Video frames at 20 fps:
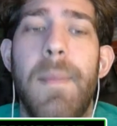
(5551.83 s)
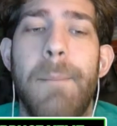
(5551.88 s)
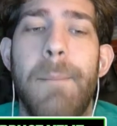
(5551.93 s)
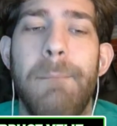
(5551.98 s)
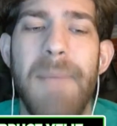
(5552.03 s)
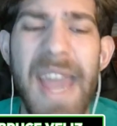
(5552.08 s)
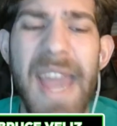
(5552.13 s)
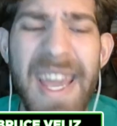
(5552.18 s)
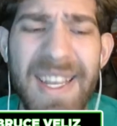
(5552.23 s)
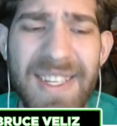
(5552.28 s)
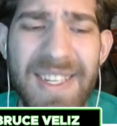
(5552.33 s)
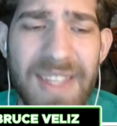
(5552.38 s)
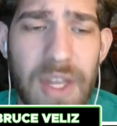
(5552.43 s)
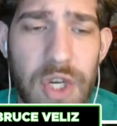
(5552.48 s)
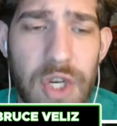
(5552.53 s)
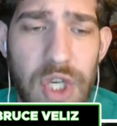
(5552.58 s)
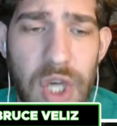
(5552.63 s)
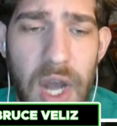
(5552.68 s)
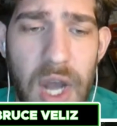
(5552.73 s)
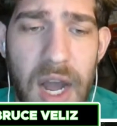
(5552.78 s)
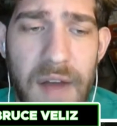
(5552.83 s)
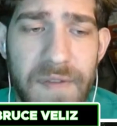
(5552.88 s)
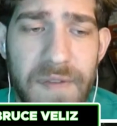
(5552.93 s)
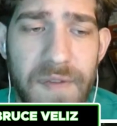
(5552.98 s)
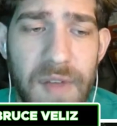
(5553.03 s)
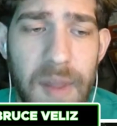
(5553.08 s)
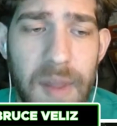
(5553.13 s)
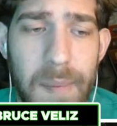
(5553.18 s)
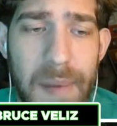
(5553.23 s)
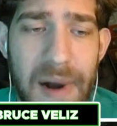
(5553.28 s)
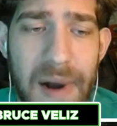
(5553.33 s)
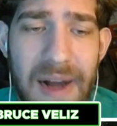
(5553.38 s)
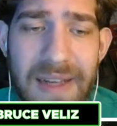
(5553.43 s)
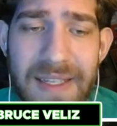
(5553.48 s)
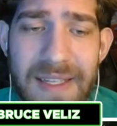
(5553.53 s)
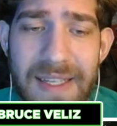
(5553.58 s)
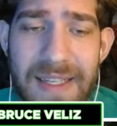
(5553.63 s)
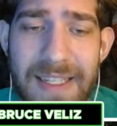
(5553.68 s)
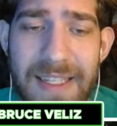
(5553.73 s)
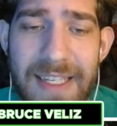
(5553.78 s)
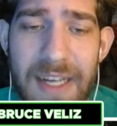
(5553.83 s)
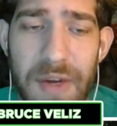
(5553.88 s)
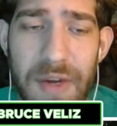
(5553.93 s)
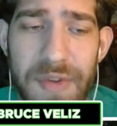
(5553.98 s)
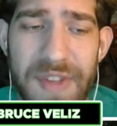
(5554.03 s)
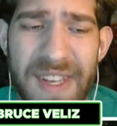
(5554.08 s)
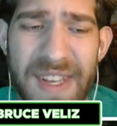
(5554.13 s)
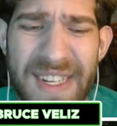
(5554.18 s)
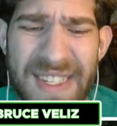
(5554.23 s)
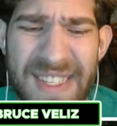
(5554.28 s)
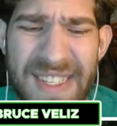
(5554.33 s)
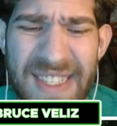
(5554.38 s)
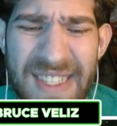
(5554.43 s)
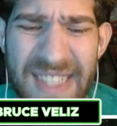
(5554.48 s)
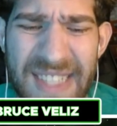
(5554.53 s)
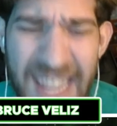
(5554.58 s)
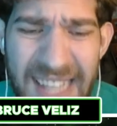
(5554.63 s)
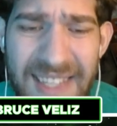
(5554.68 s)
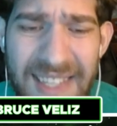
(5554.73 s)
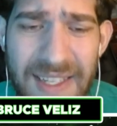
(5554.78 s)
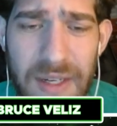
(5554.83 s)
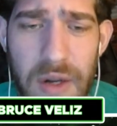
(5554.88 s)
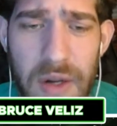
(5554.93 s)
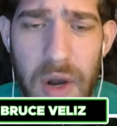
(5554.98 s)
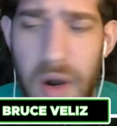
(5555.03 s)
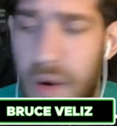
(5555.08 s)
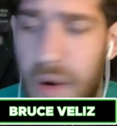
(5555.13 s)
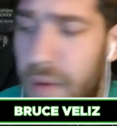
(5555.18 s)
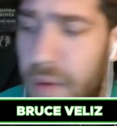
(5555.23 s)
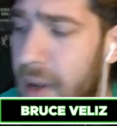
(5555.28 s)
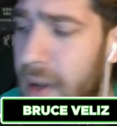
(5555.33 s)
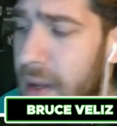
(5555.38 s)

Makes the shot for the Boston Celtics. Let's go.